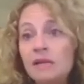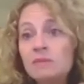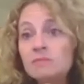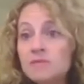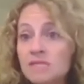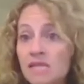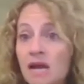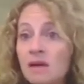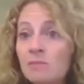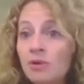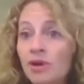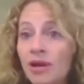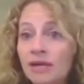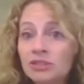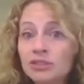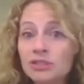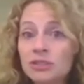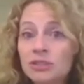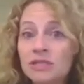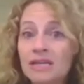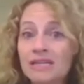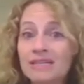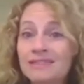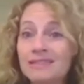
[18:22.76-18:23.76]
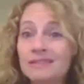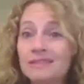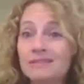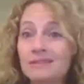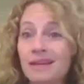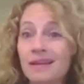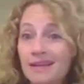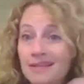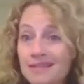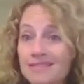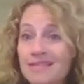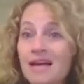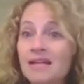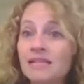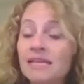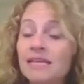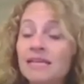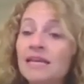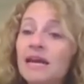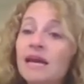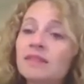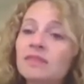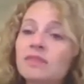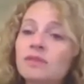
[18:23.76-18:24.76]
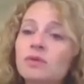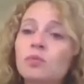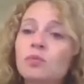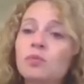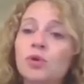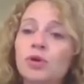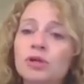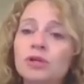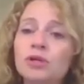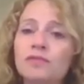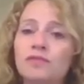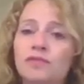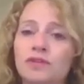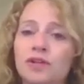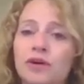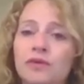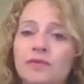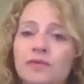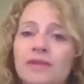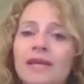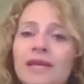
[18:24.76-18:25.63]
Some are actually excelling at the workflow.